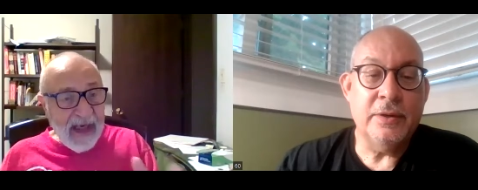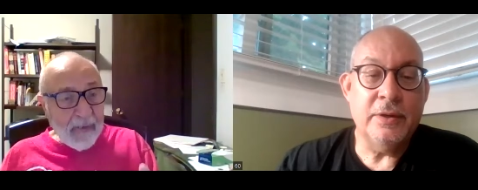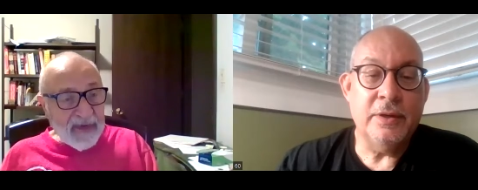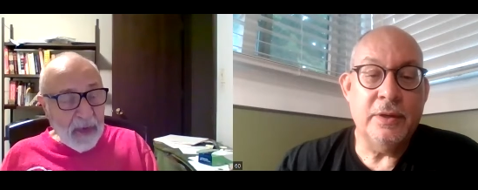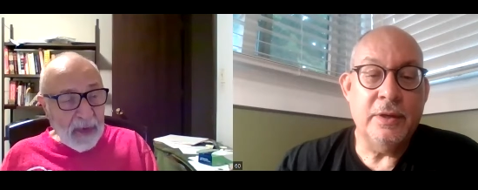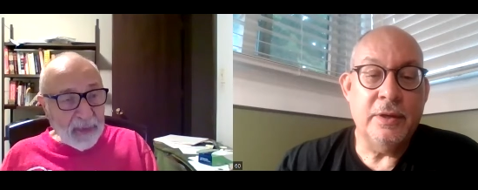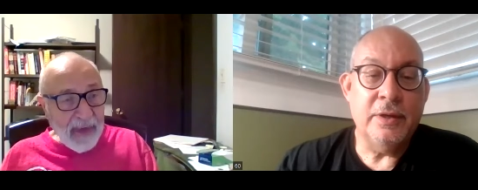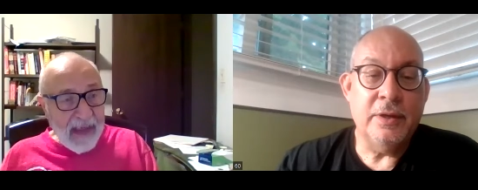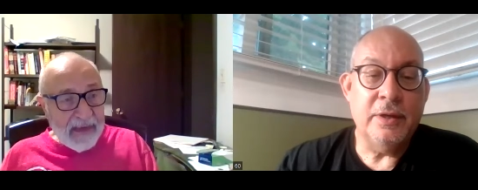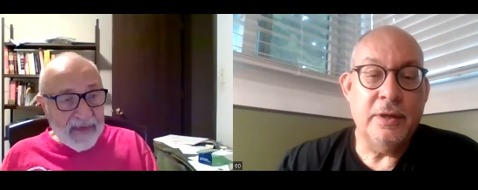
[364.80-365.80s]
Speaker 1: see Arizona
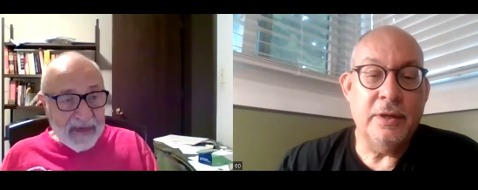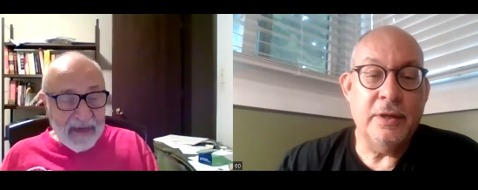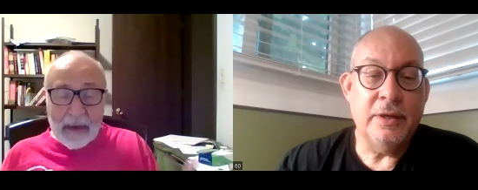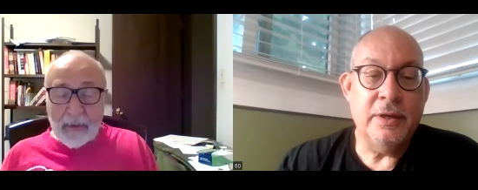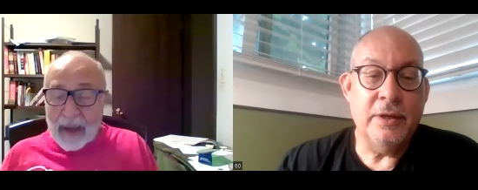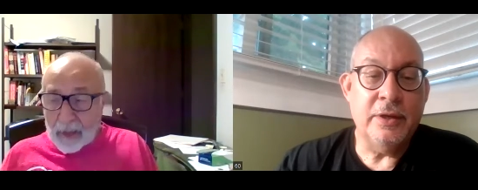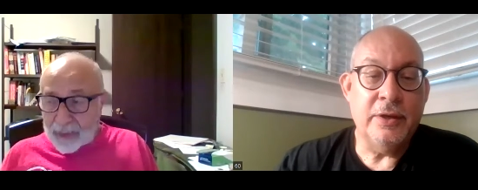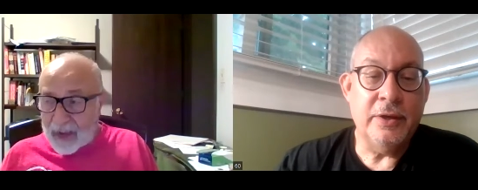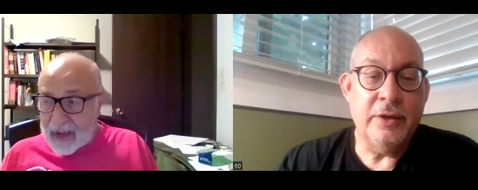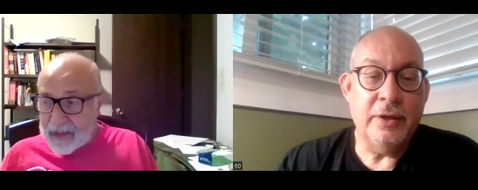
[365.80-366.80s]
playing, you see Colorado
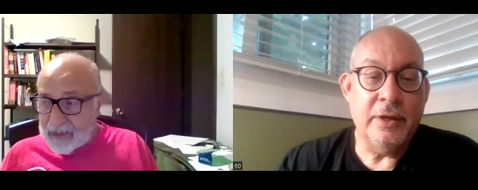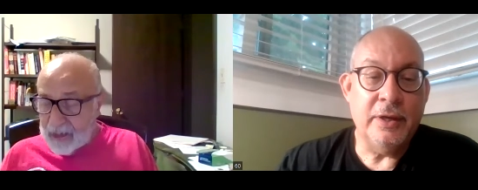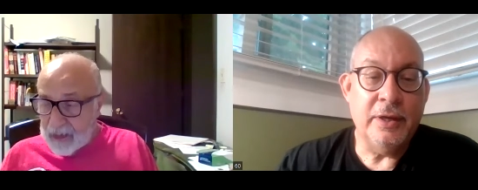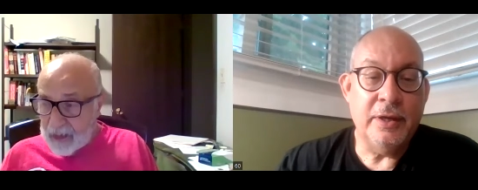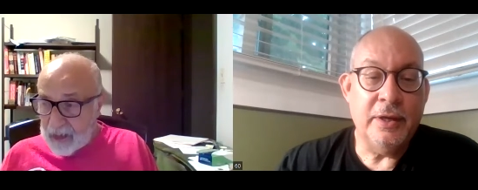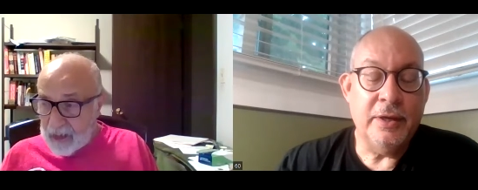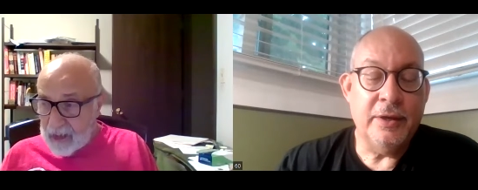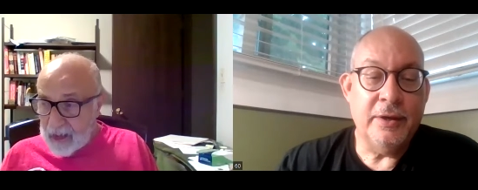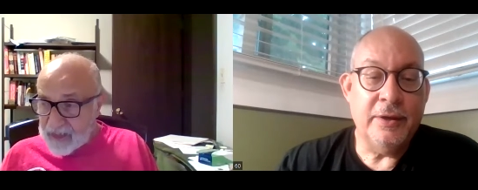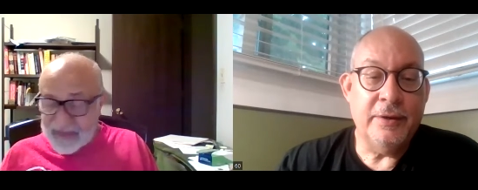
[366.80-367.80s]
playing,
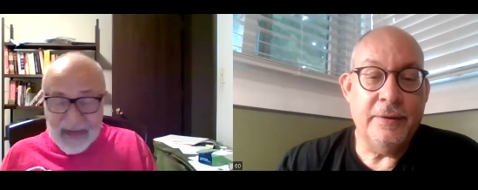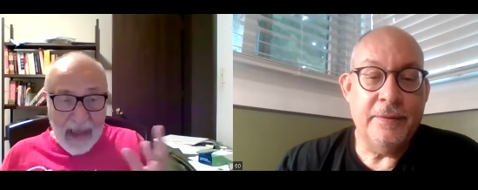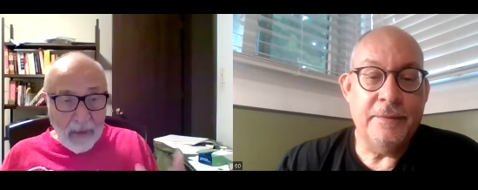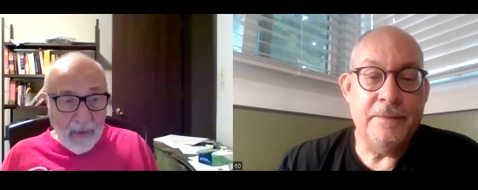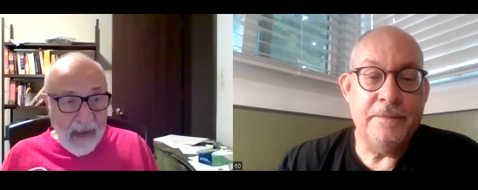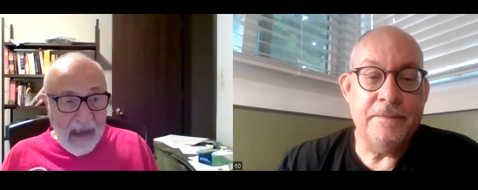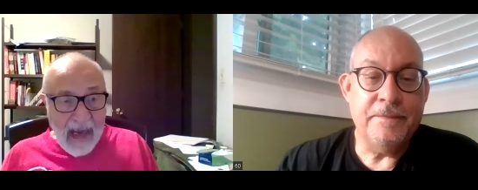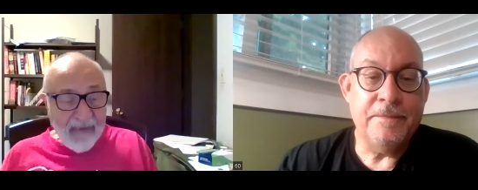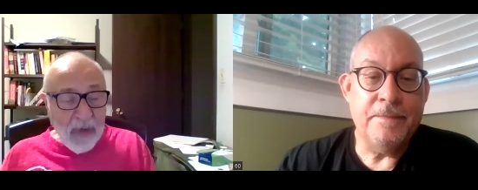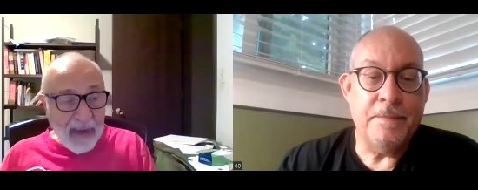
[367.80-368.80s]
Seattle.
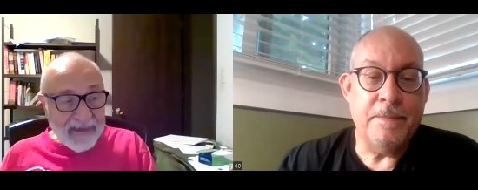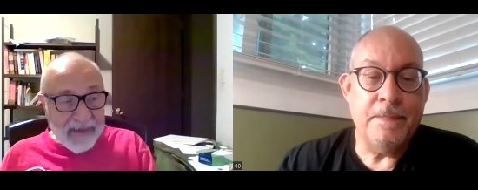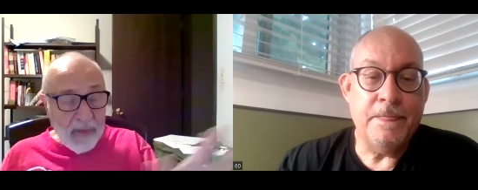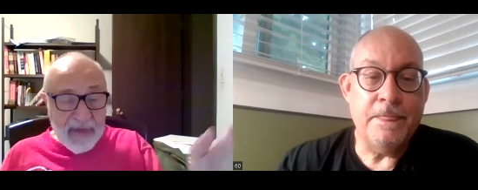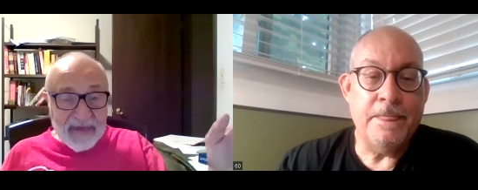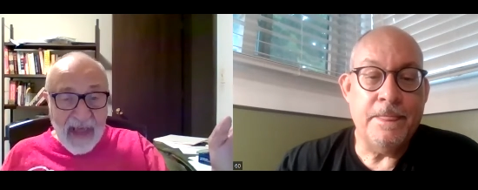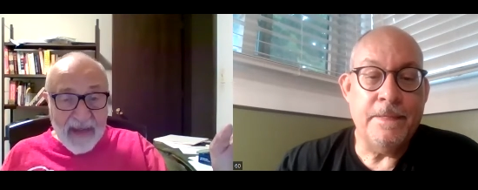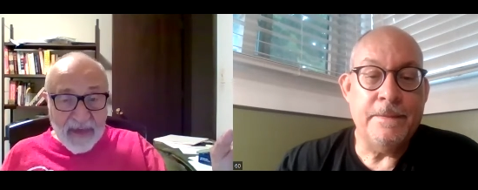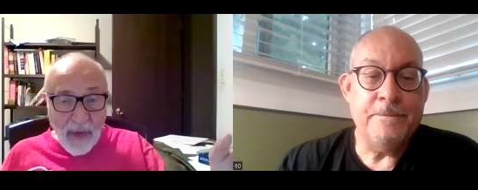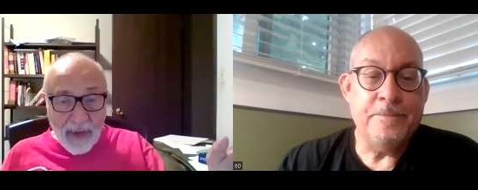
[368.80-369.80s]
I have no idea who these
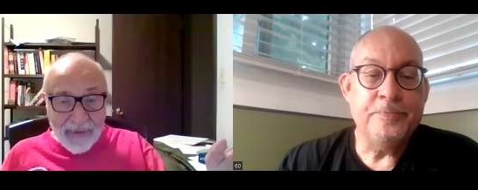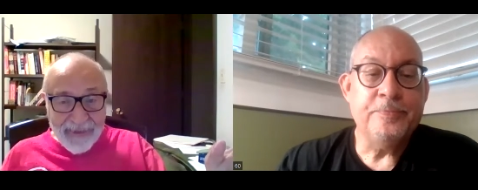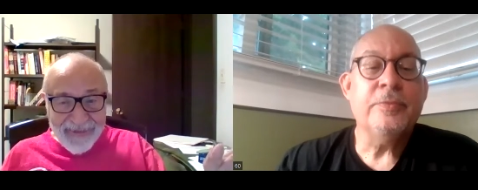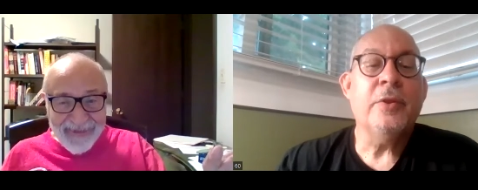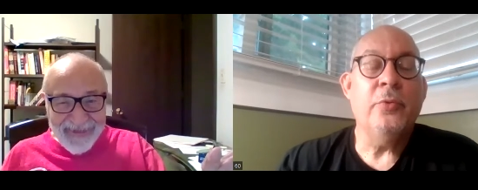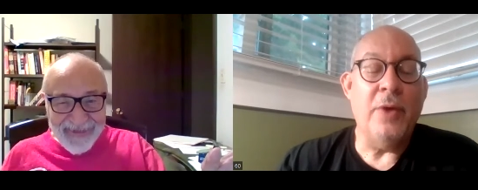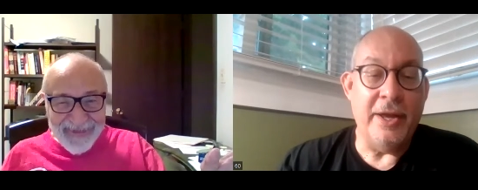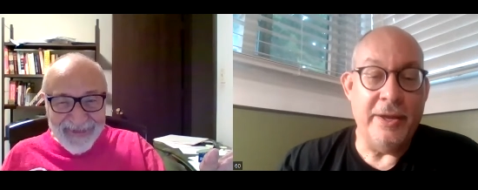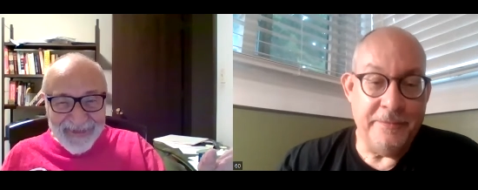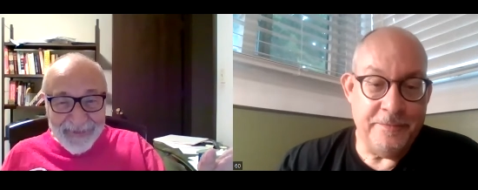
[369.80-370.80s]
guys are.
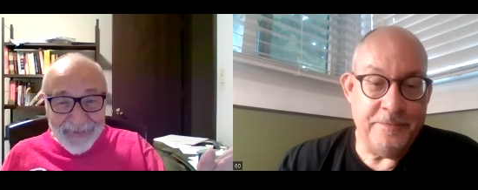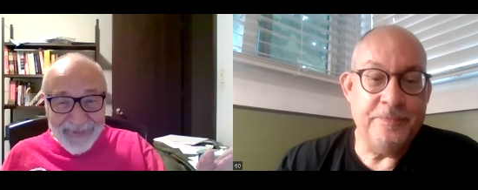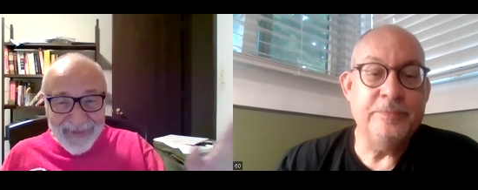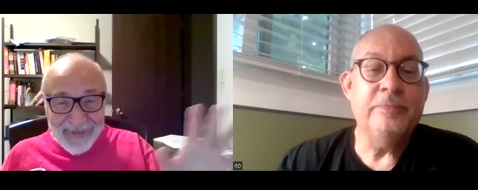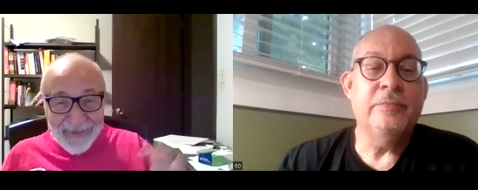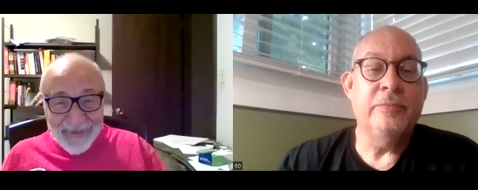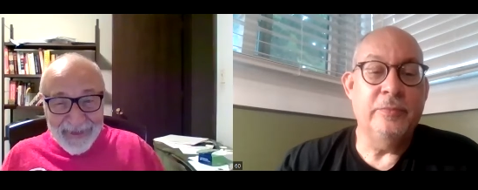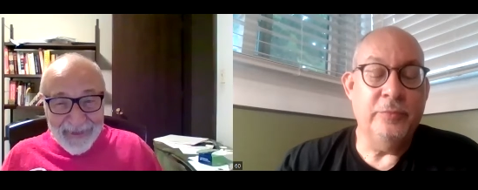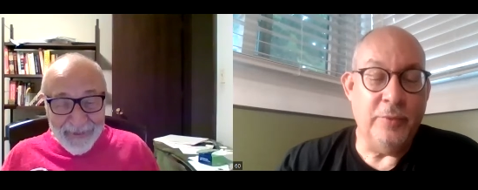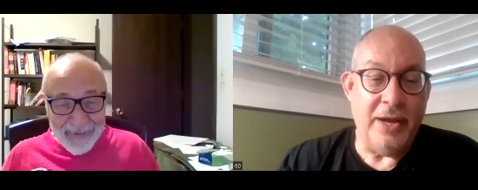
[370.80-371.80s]
Speaker 2: Right
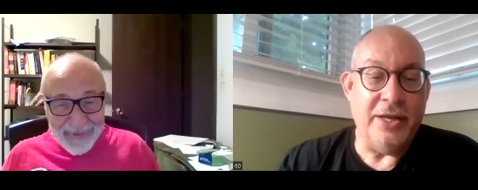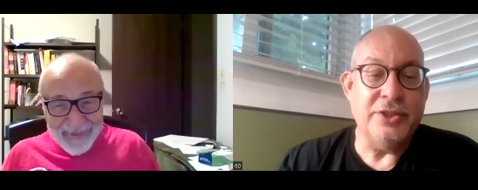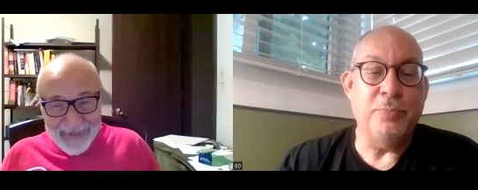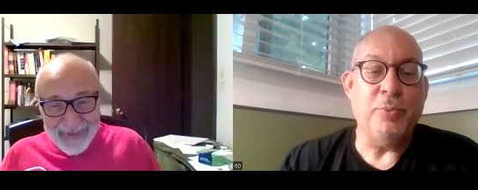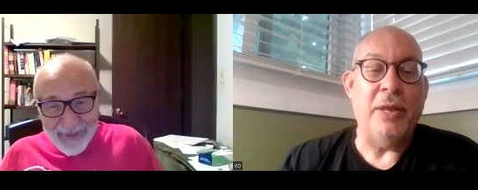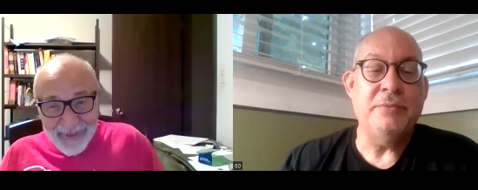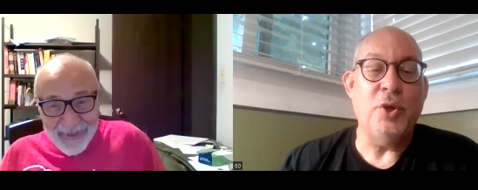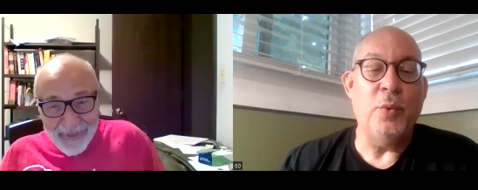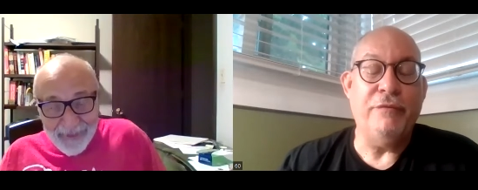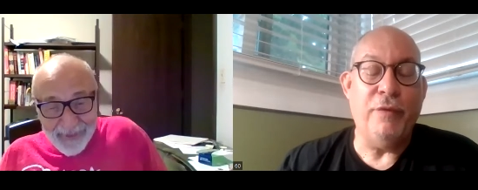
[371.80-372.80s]
right? Because you play them
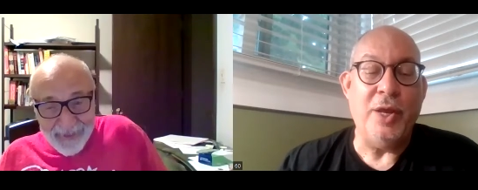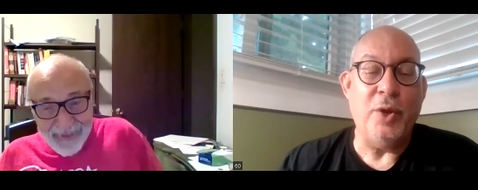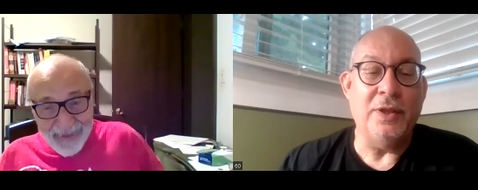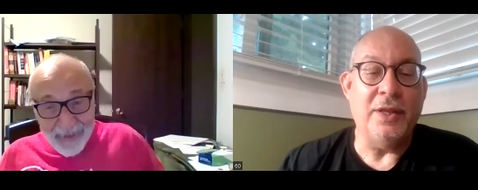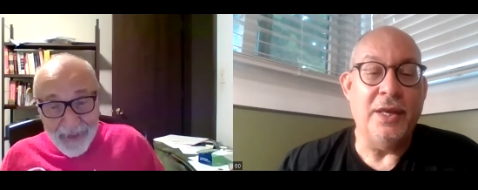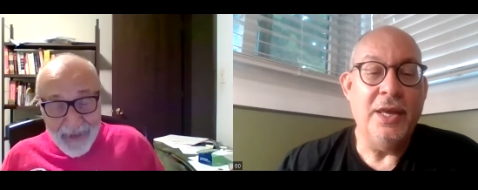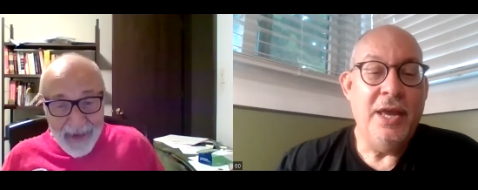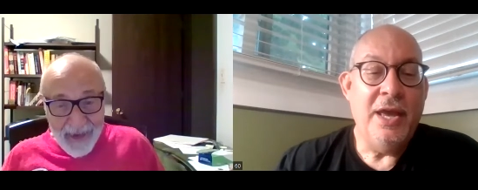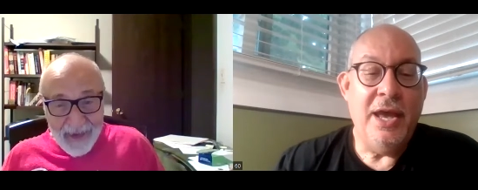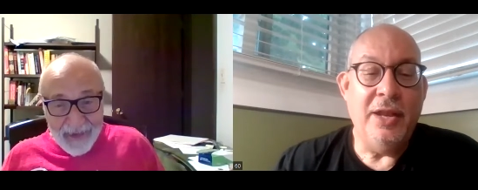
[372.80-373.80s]
so infrequently.
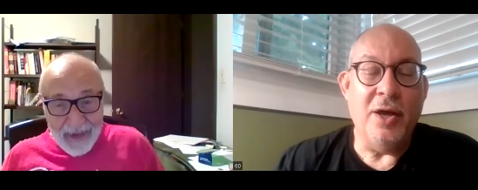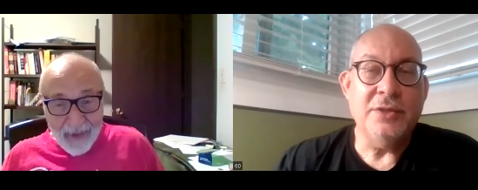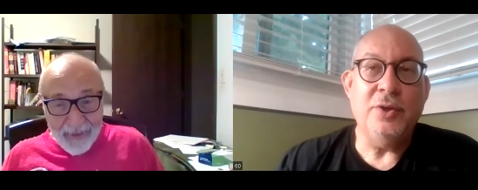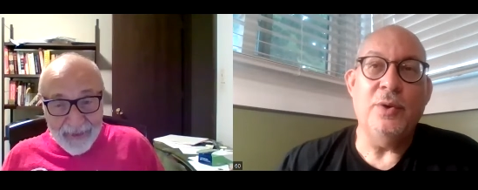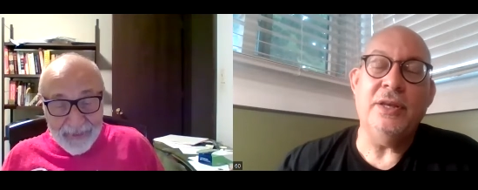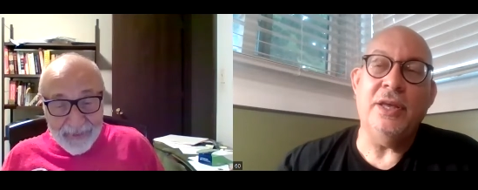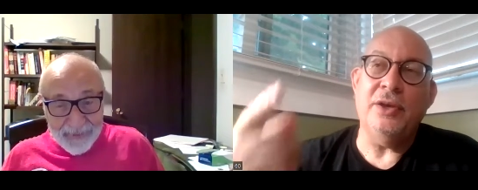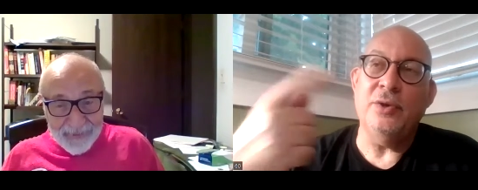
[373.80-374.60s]
And also, it,